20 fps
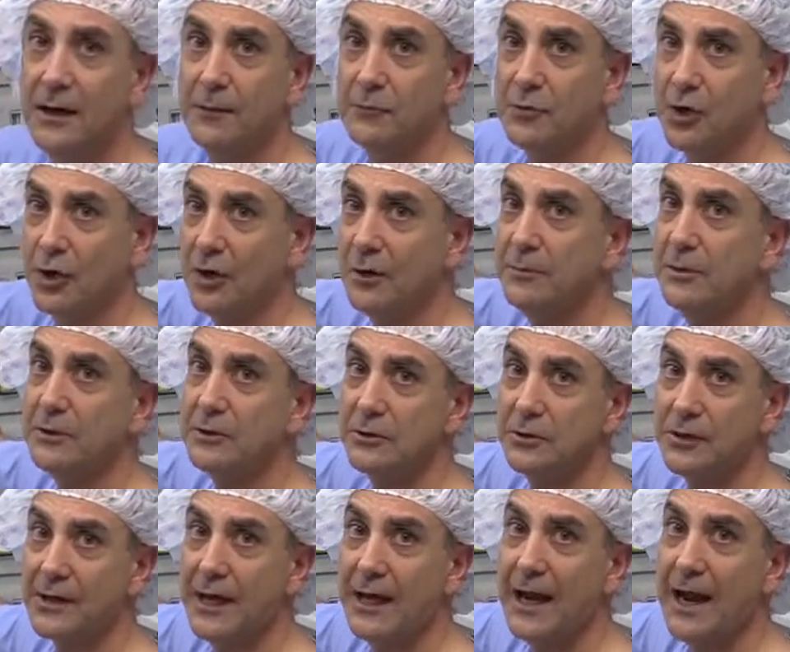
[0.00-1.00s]
I'm going to be
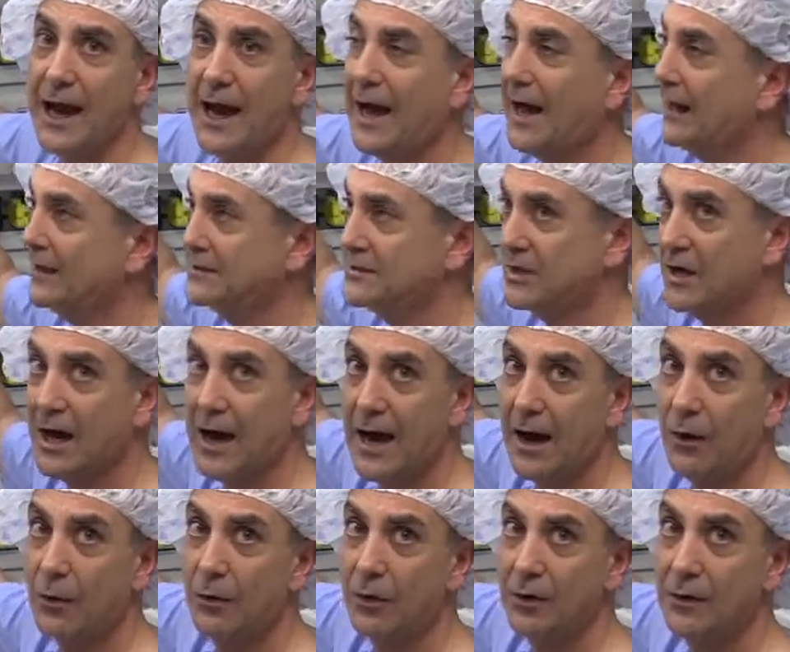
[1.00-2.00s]
looking at
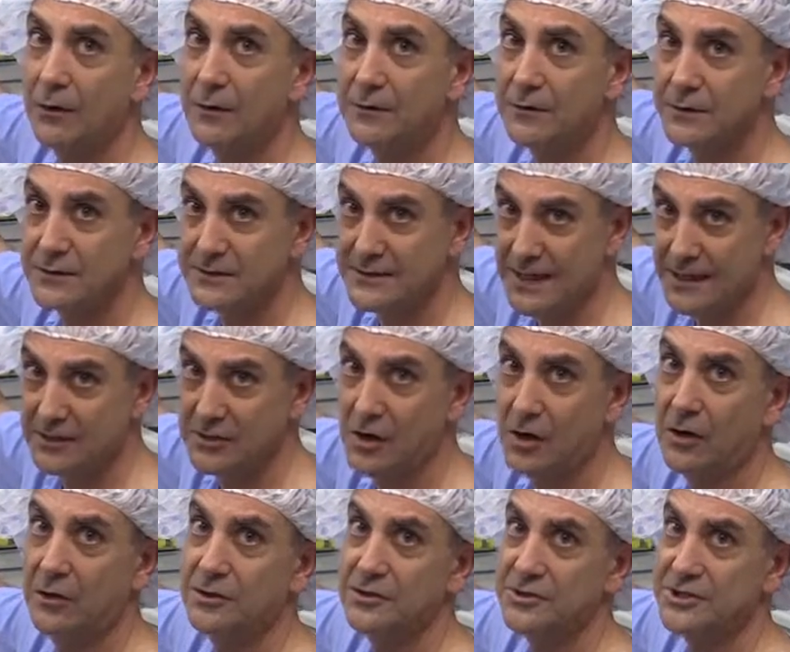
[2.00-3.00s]
our
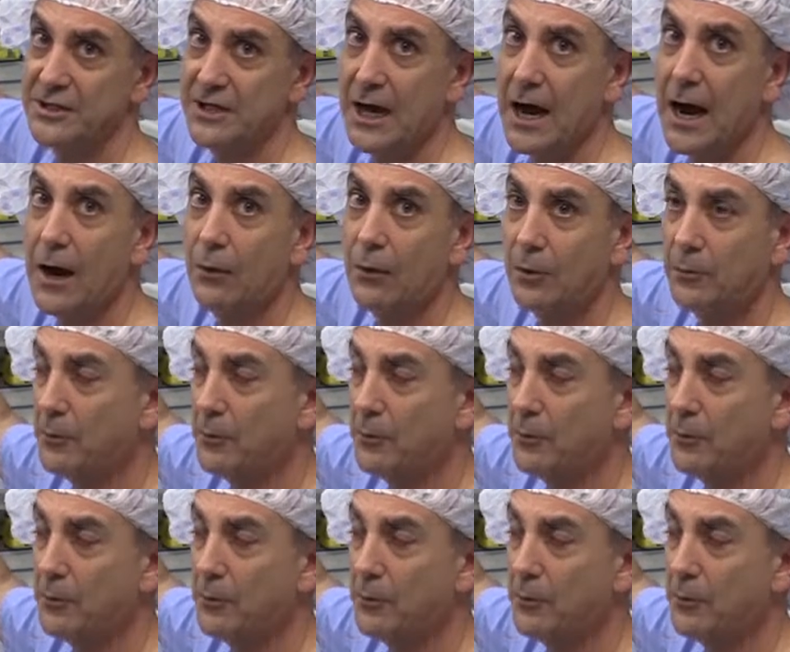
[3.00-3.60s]
technology, our